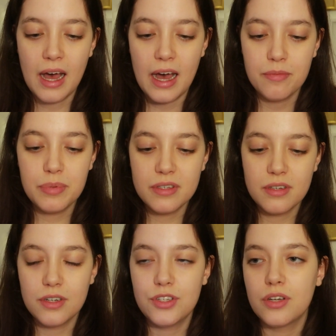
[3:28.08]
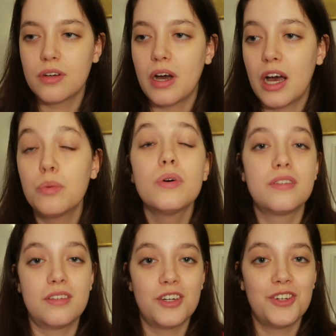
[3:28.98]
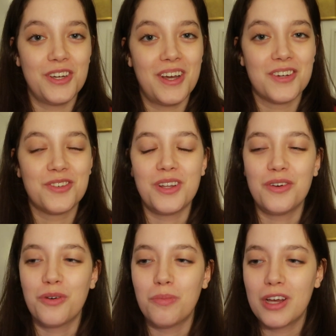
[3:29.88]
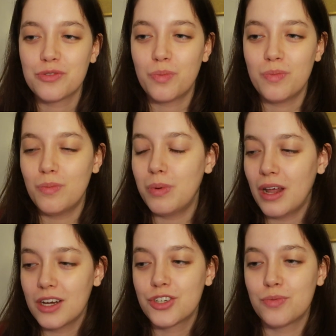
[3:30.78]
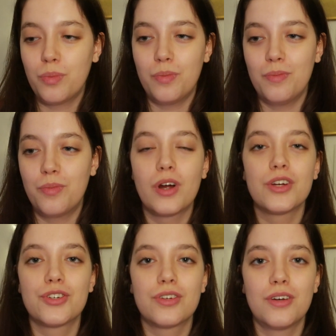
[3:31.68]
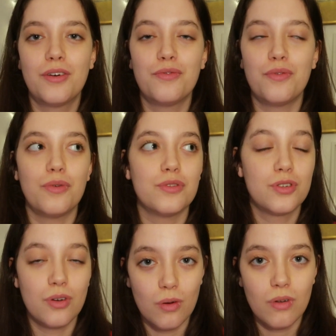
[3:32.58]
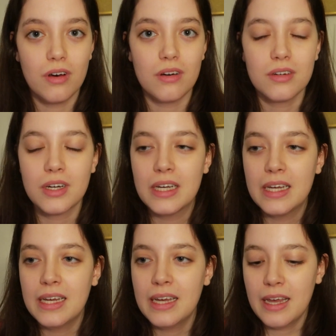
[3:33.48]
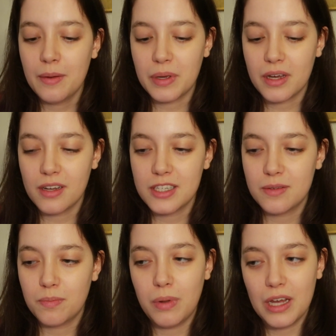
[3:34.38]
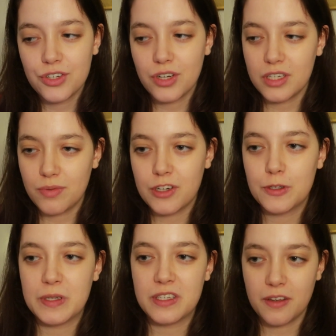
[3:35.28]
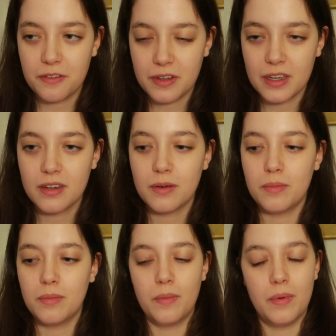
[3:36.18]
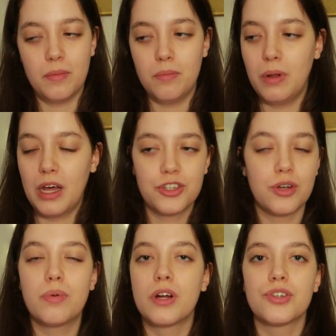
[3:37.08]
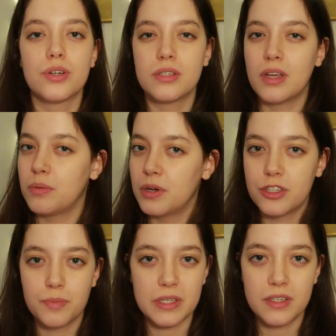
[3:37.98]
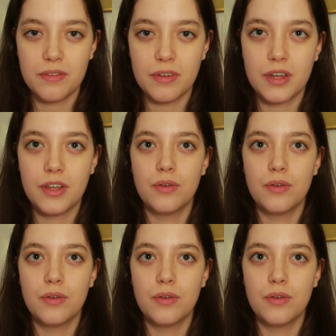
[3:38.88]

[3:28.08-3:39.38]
I was searching actually for blush brush for so long, because blusher is very specific. Blusher brushes are very specific.